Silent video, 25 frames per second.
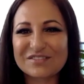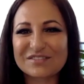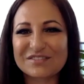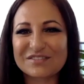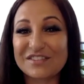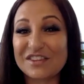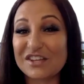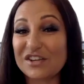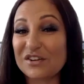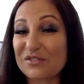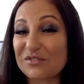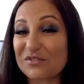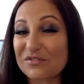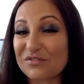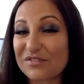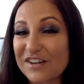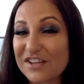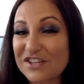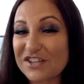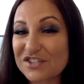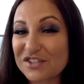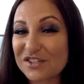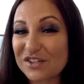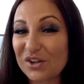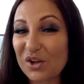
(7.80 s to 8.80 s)
the
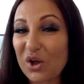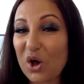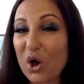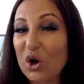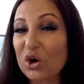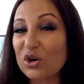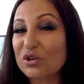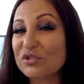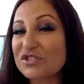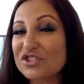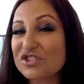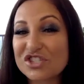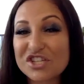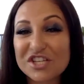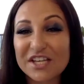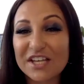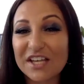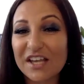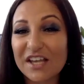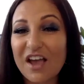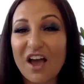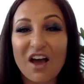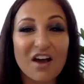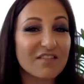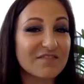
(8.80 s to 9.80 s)
original
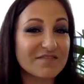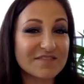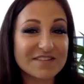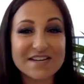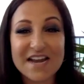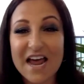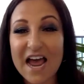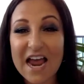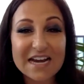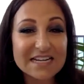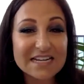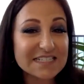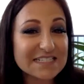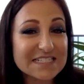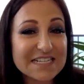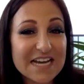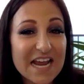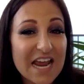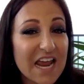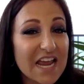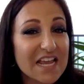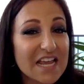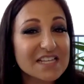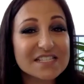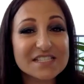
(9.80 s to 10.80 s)
OG of 90
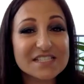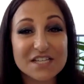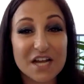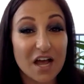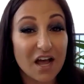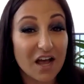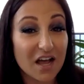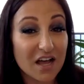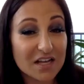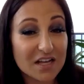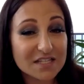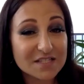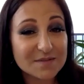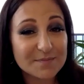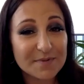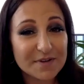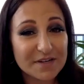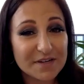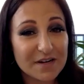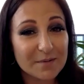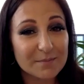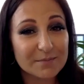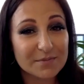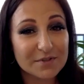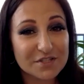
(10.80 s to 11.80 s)
Days to Husband
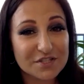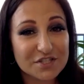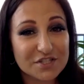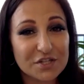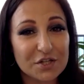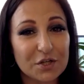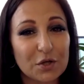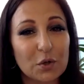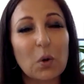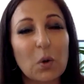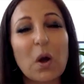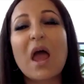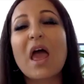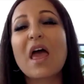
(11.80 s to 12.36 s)
Number 2.